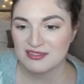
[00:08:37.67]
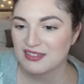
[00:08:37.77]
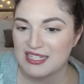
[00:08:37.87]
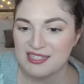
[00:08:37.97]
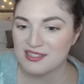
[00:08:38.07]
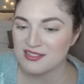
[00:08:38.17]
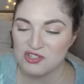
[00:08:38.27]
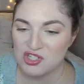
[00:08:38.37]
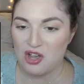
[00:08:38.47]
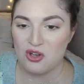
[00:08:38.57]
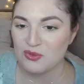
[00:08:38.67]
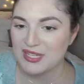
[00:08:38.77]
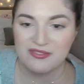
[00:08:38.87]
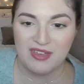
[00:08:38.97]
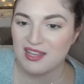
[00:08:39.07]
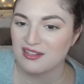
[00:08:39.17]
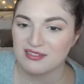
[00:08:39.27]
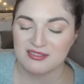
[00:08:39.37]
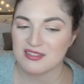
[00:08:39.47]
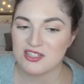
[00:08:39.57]
this show even
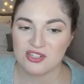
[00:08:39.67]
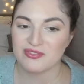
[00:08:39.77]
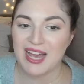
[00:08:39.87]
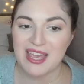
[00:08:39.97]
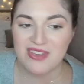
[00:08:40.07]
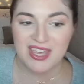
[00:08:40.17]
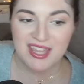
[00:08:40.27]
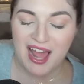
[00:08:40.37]
survive it?